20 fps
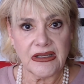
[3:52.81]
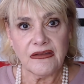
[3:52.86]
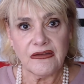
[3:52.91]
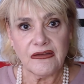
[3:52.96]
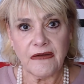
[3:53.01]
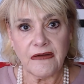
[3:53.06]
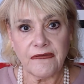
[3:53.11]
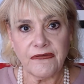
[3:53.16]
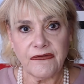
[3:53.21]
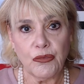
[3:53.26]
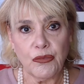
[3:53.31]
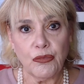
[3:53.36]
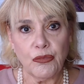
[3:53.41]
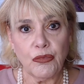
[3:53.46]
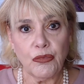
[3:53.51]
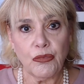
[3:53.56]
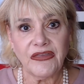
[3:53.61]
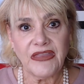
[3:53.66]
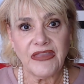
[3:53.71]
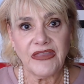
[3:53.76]
So if you
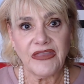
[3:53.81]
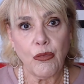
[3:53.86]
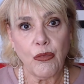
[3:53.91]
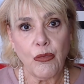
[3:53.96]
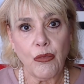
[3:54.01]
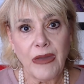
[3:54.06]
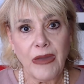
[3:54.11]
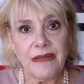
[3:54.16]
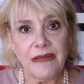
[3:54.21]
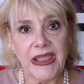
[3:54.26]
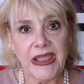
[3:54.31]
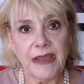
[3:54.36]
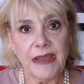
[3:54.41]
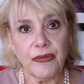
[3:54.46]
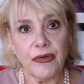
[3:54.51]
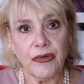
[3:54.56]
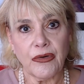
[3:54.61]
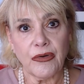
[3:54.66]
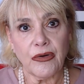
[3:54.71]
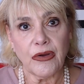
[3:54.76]
want that white
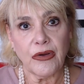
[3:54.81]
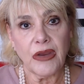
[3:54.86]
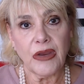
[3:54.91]
paper,